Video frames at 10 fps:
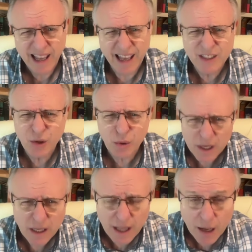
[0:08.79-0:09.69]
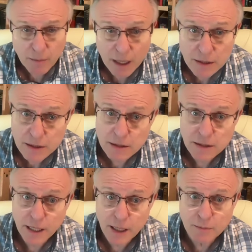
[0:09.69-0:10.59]
And so Elon Musk
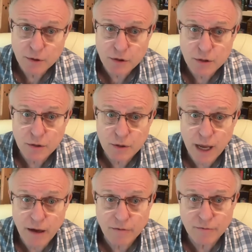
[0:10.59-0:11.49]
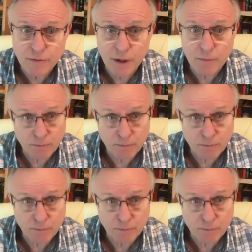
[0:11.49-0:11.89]
seems to have